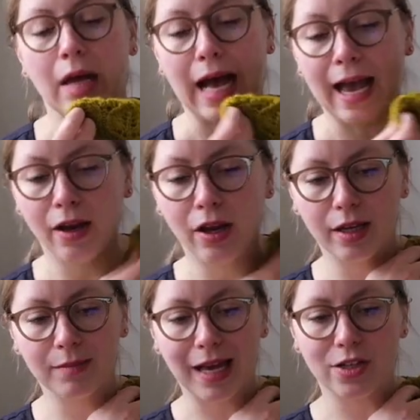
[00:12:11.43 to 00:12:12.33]
I
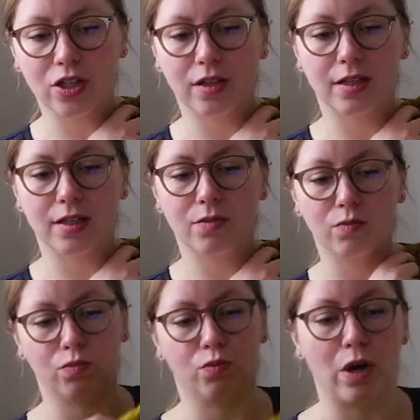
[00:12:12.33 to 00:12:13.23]
imagine this
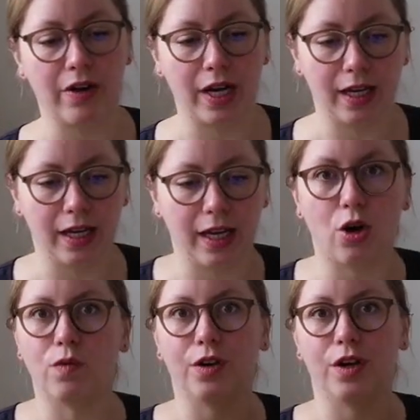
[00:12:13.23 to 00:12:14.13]
wearing it
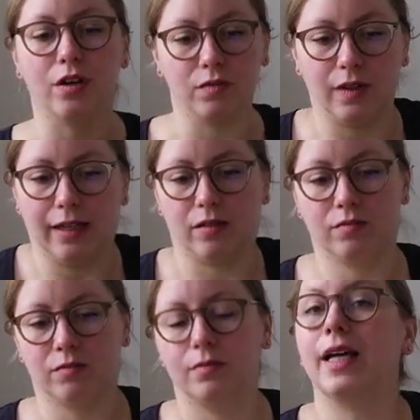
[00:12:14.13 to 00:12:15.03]
over like
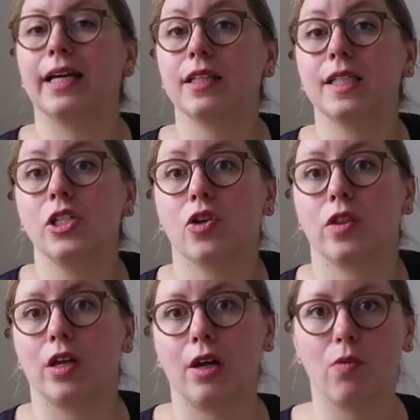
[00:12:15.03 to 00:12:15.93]
the t-shirt
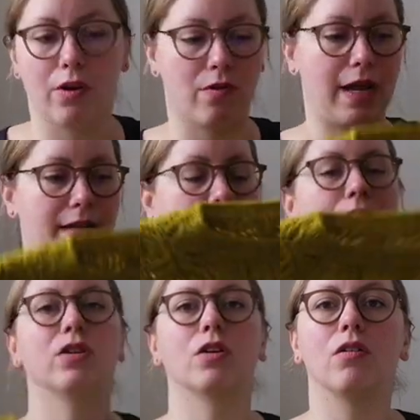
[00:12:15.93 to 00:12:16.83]
that I wear right
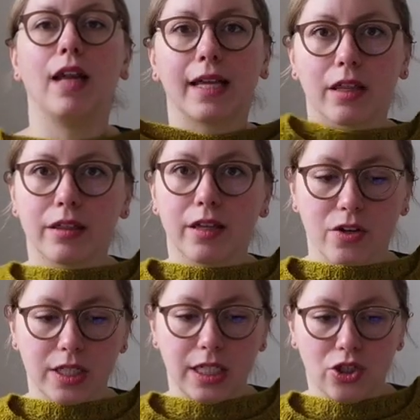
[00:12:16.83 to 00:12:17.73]
now, you know, like a
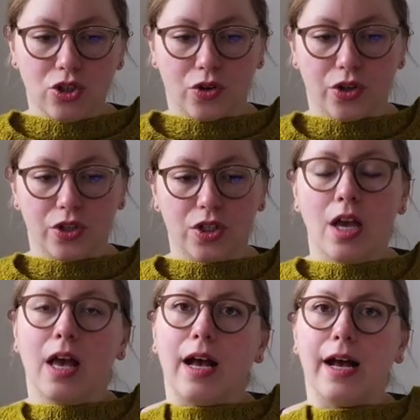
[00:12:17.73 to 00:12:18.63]
thinner t-shirt.
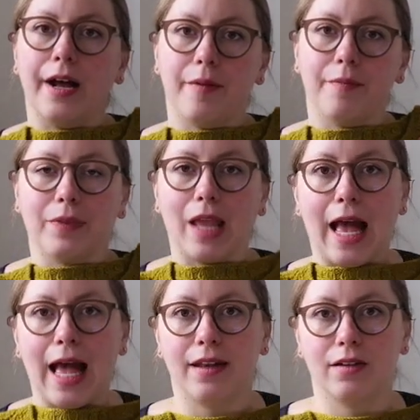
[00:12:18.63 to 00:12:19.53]

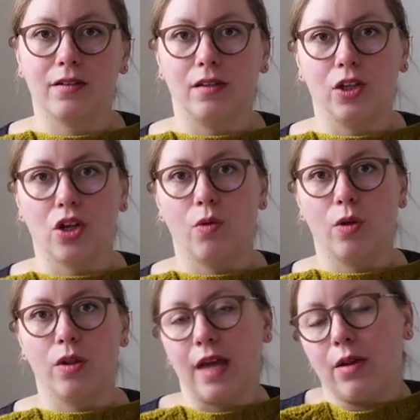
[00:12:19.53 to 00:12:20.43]
And, you
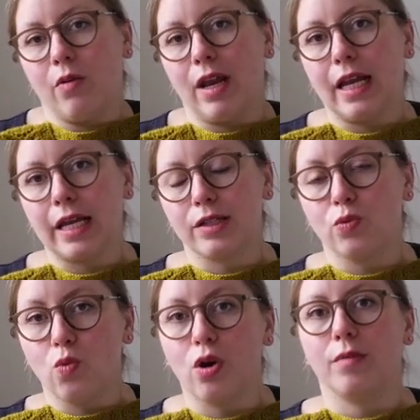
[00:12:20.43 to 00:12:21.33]
know, then when it gets
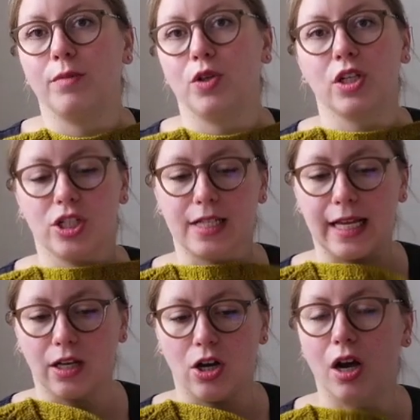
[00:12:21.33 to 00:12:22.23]
warm, you can just
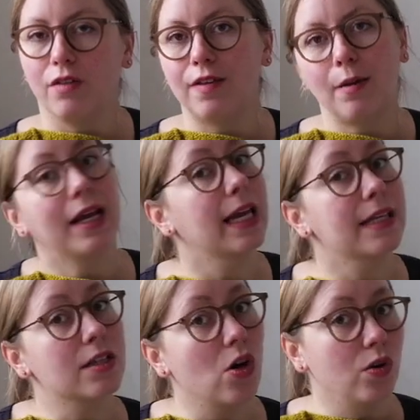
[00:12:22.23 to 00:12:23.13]
take it off. And when it
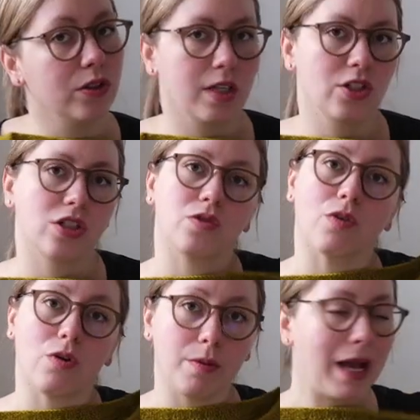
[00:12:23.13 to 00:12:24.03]
gets cold, you can just
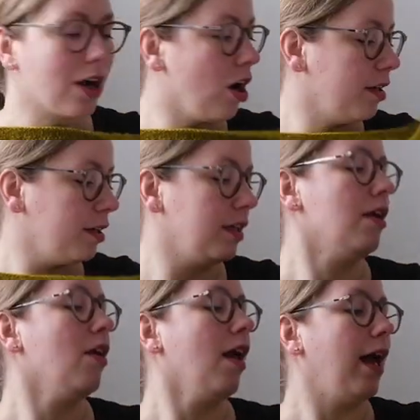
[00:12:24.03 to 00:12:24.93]
throw it back on.
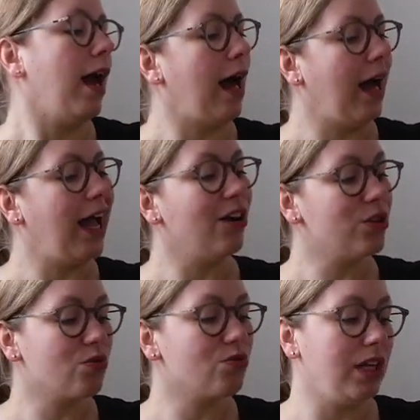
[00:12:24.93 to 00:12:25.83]
I
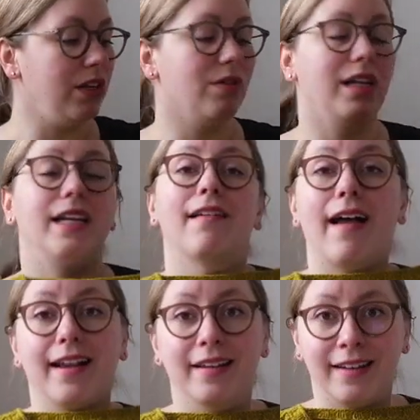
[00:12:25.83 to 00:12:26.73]
also really, really
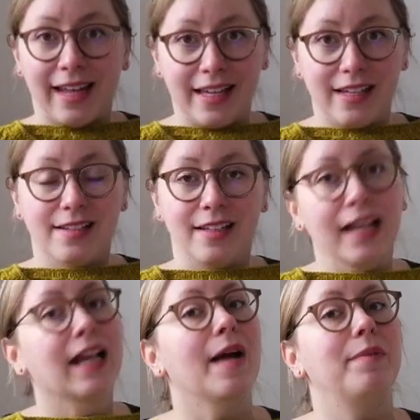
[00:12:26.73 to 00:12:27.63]
like lace
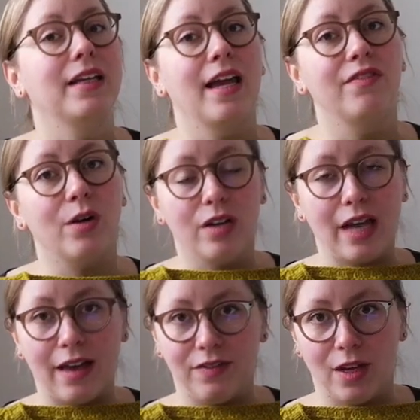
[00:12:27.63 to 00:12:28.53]
knitting up in
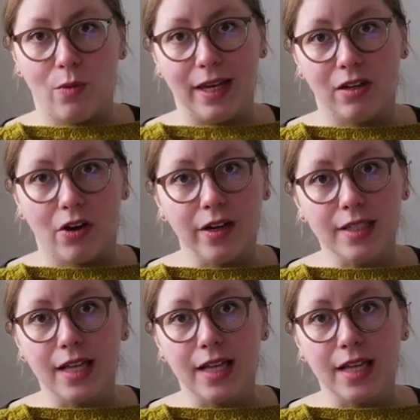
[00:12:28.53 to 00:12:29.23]
heavier wet yarns.